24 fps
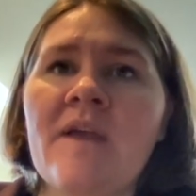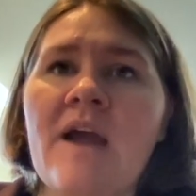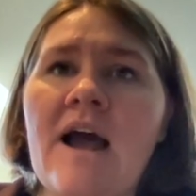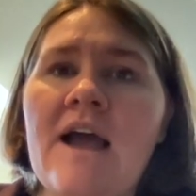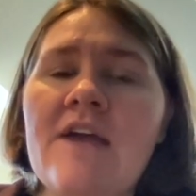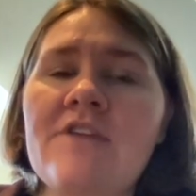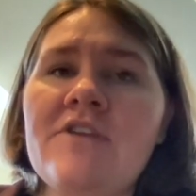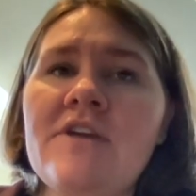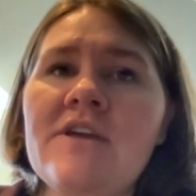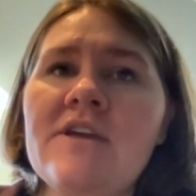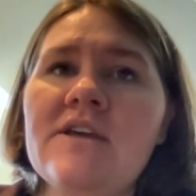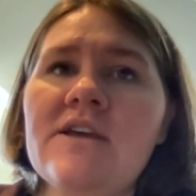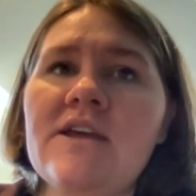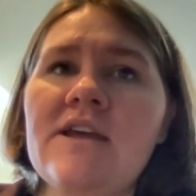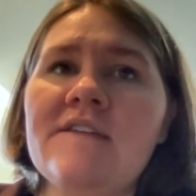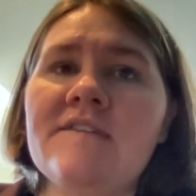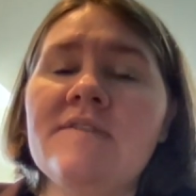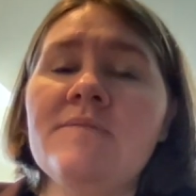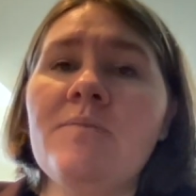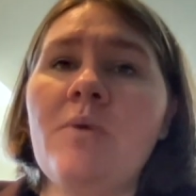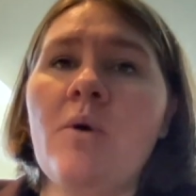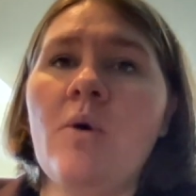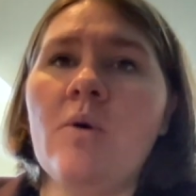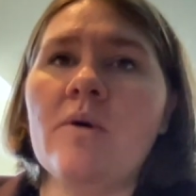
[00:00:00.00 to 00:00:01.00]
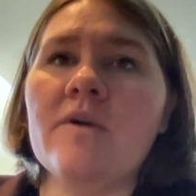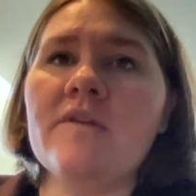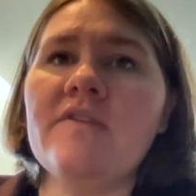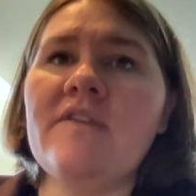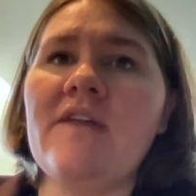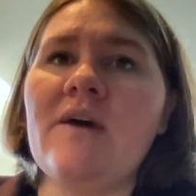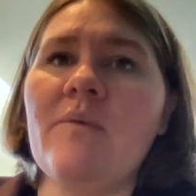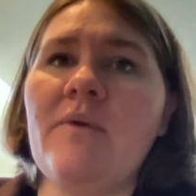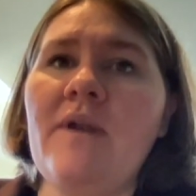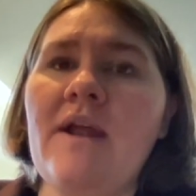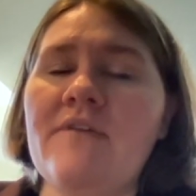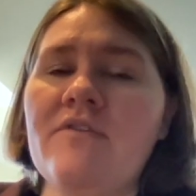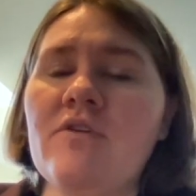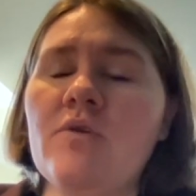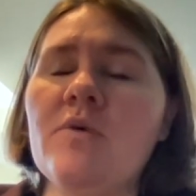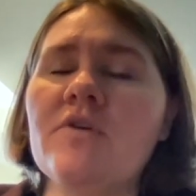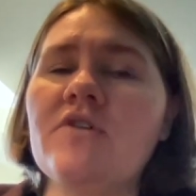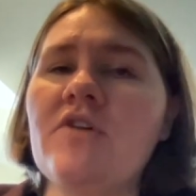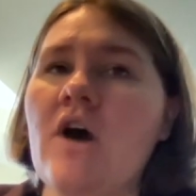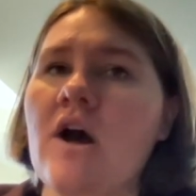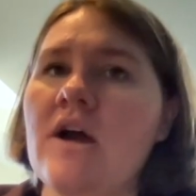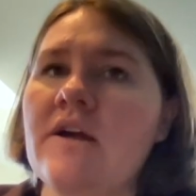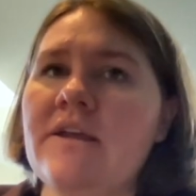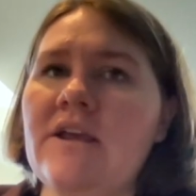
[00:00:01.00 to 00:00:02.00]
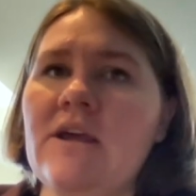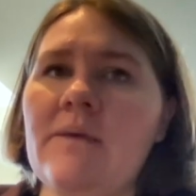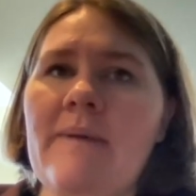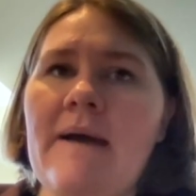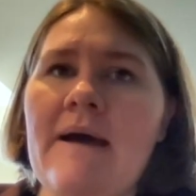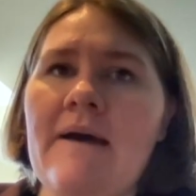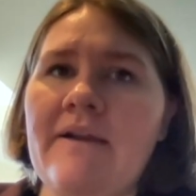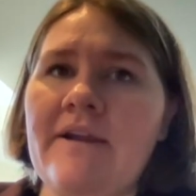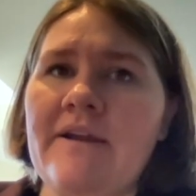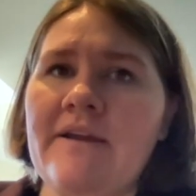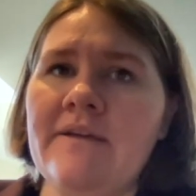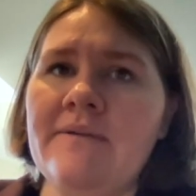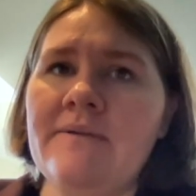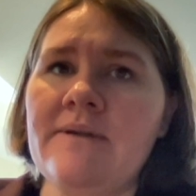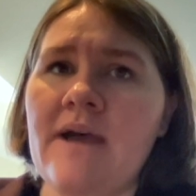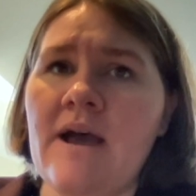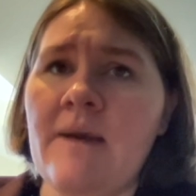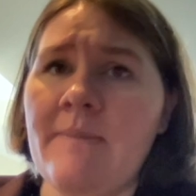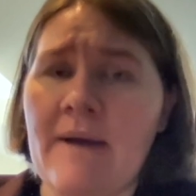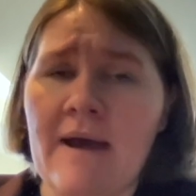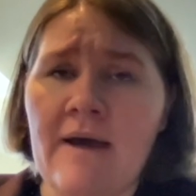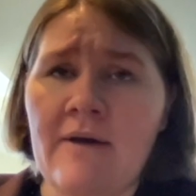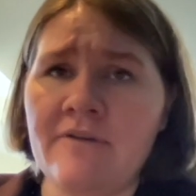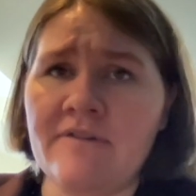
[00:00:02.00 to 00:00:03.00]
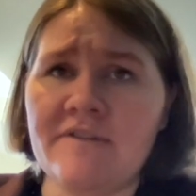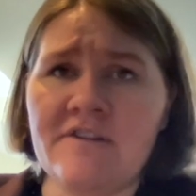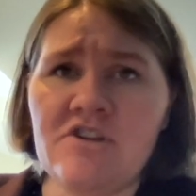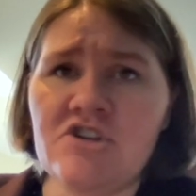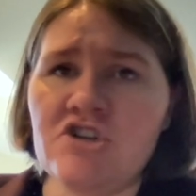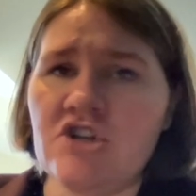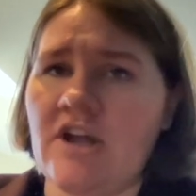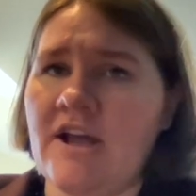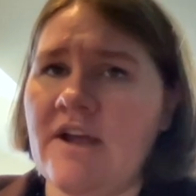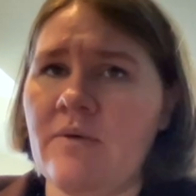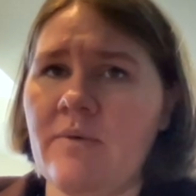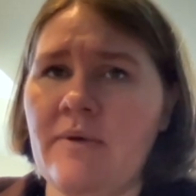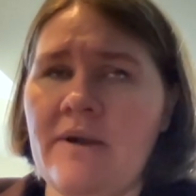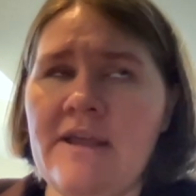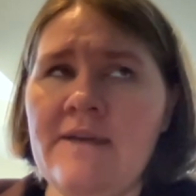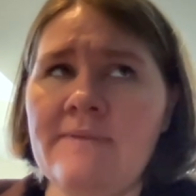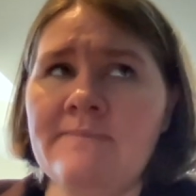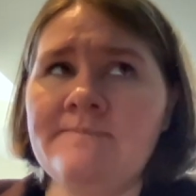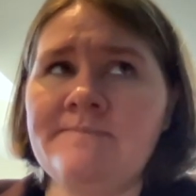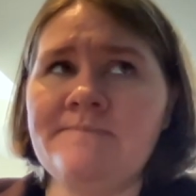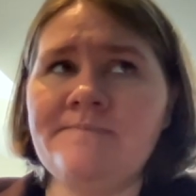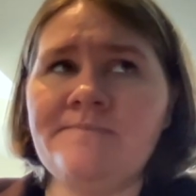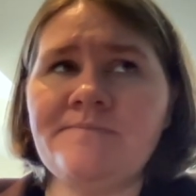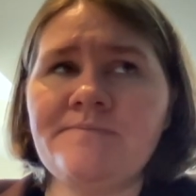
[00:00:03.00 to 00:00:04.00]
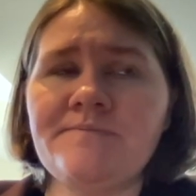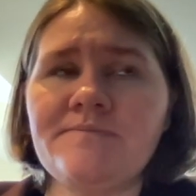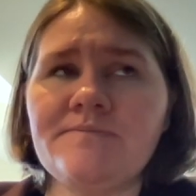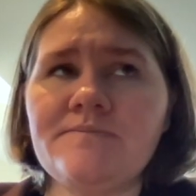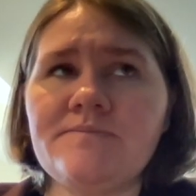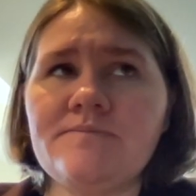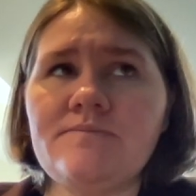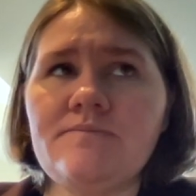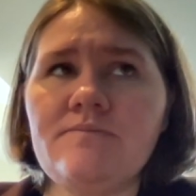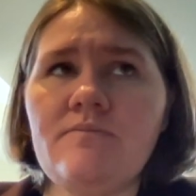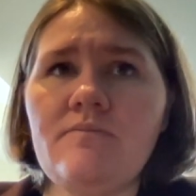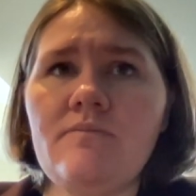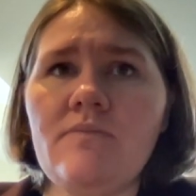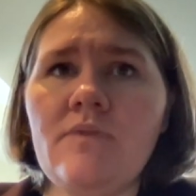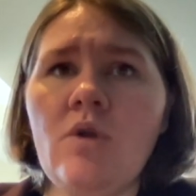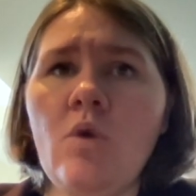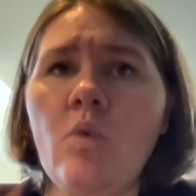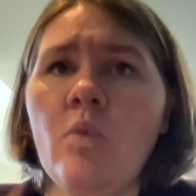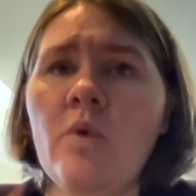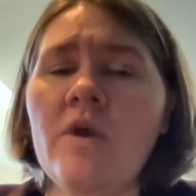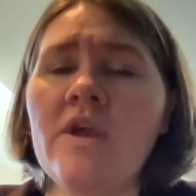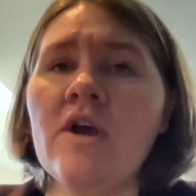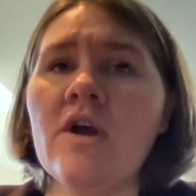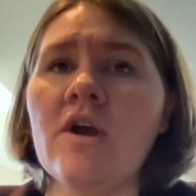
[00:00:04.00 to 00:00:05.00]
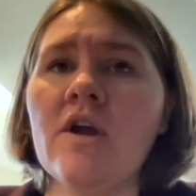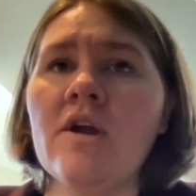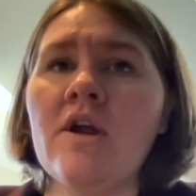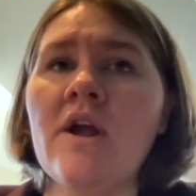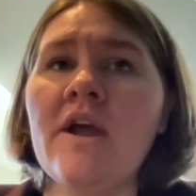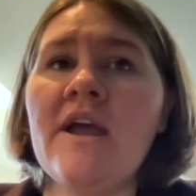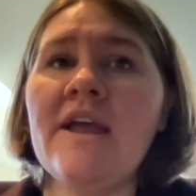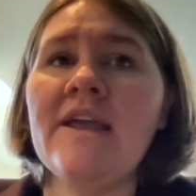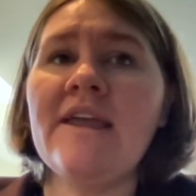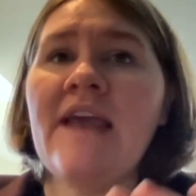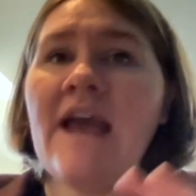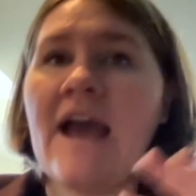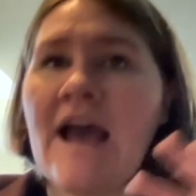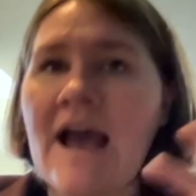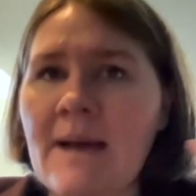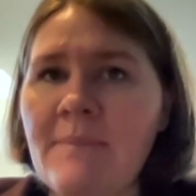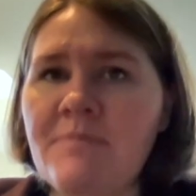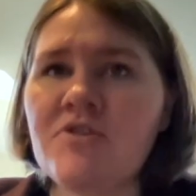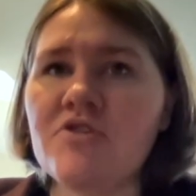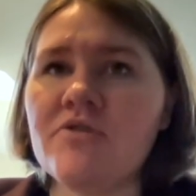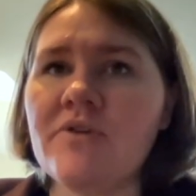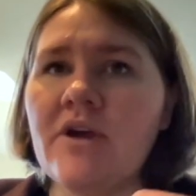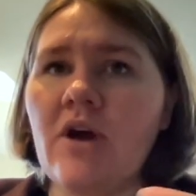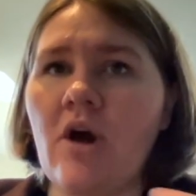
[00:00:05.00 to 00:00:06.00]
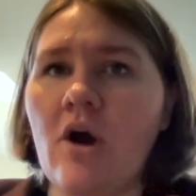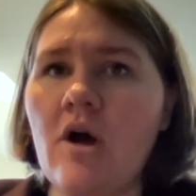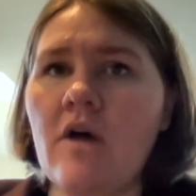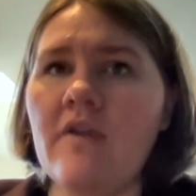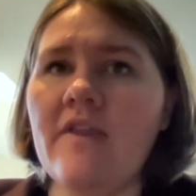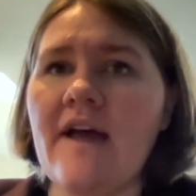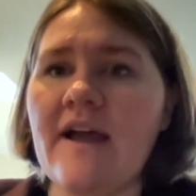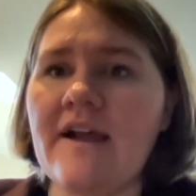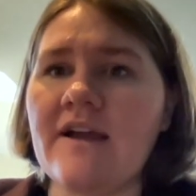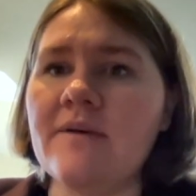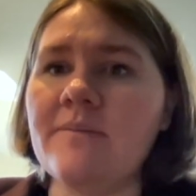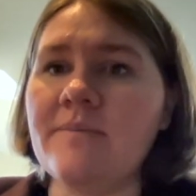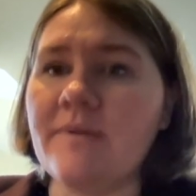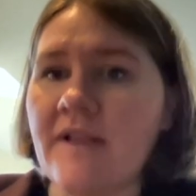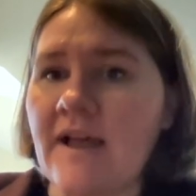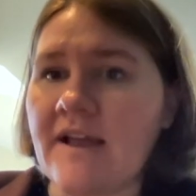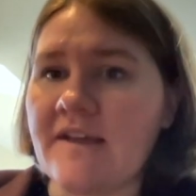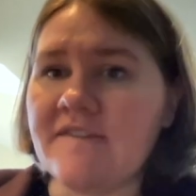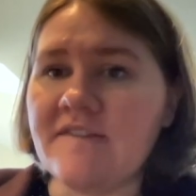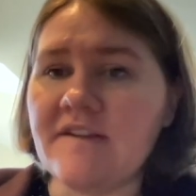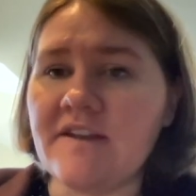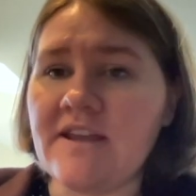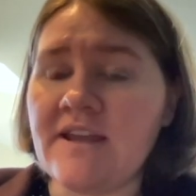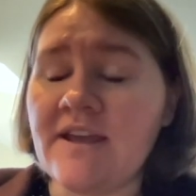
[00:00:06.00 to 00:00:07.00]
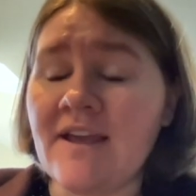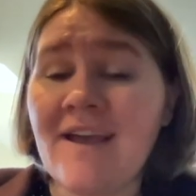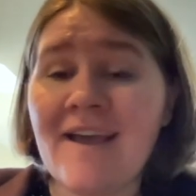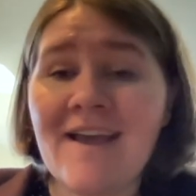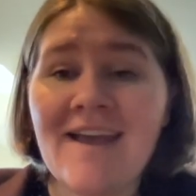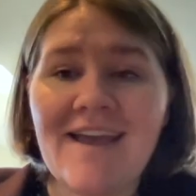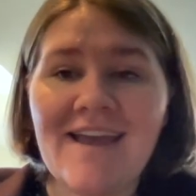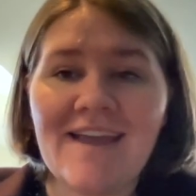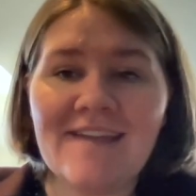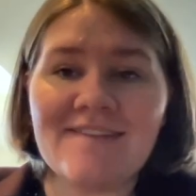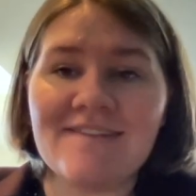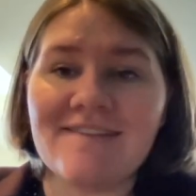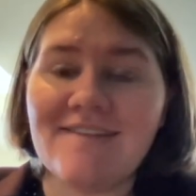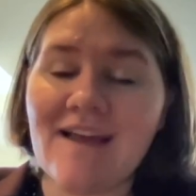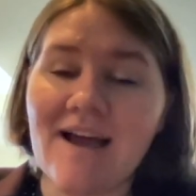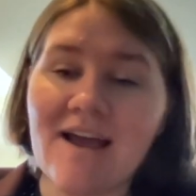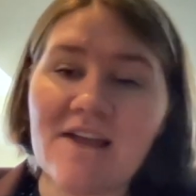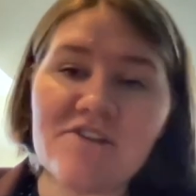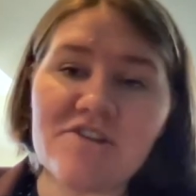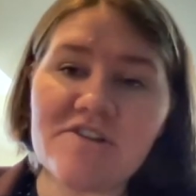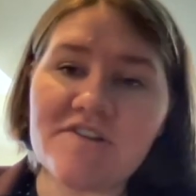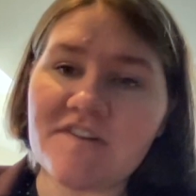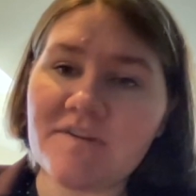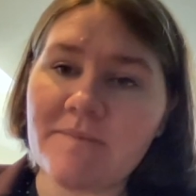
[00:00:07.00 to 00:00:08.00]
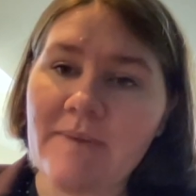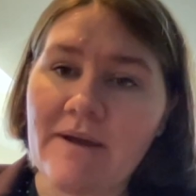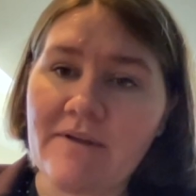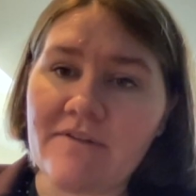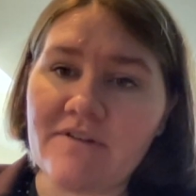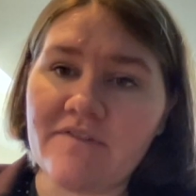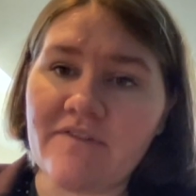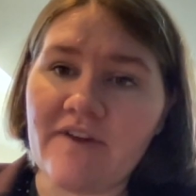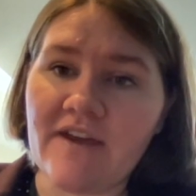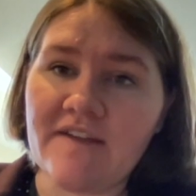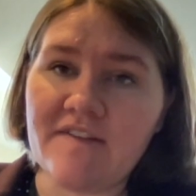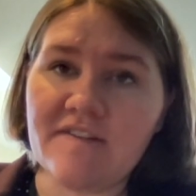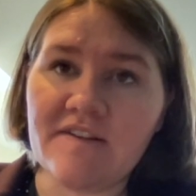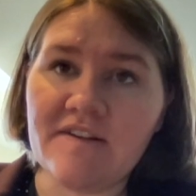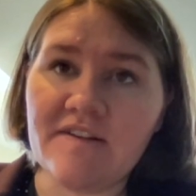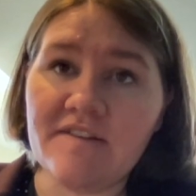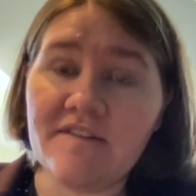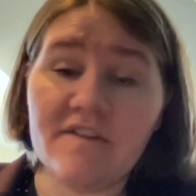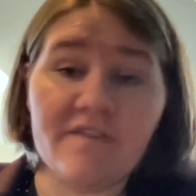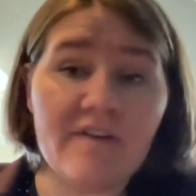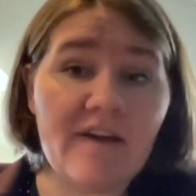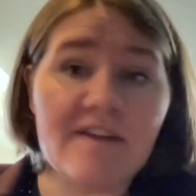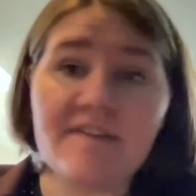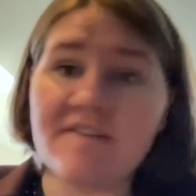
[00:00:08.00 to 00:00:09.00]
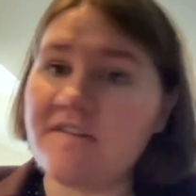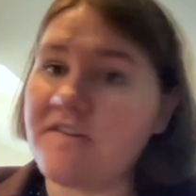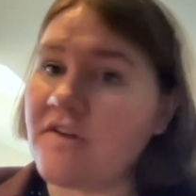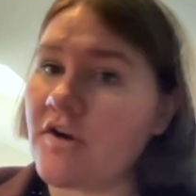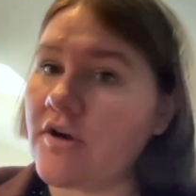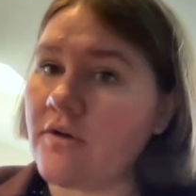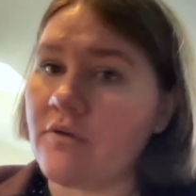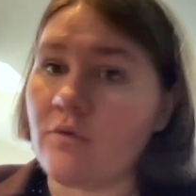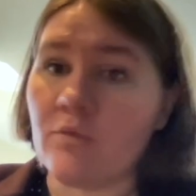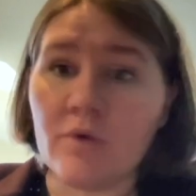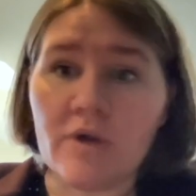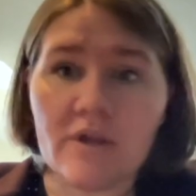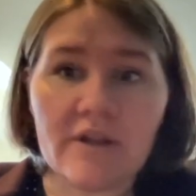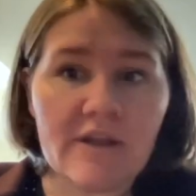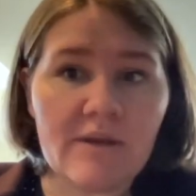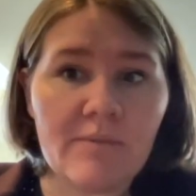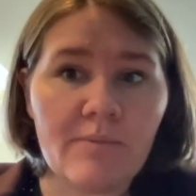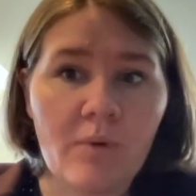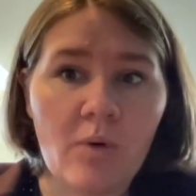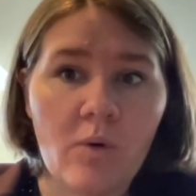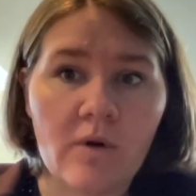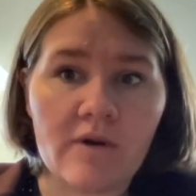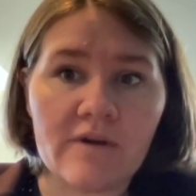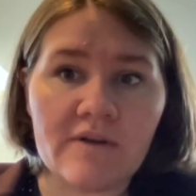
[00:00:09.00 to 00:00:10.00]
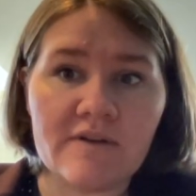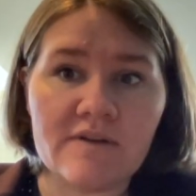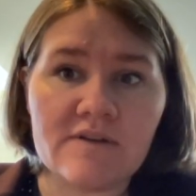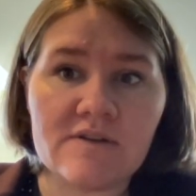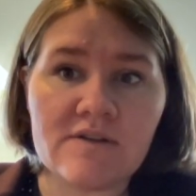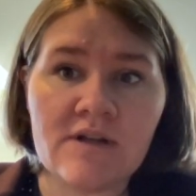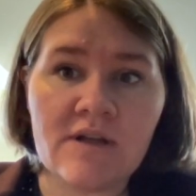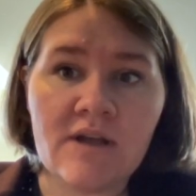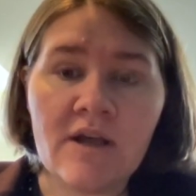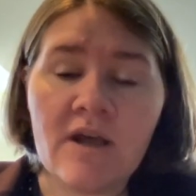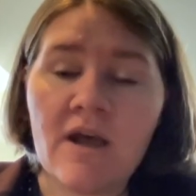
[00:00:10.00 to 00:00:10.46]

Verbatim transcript: I think it's important that whenever we're talking about it, about digital equity, we are capturing all that complexity. It's not just about devices. Devices are really important.